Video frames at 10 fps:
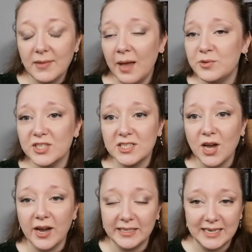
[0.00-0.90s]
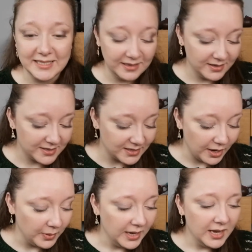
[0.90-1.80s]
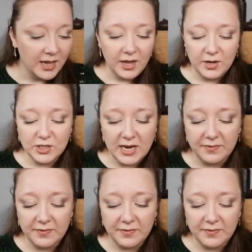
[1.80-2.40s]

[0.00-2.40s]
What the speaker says: I'm just a tight knitter. So you usually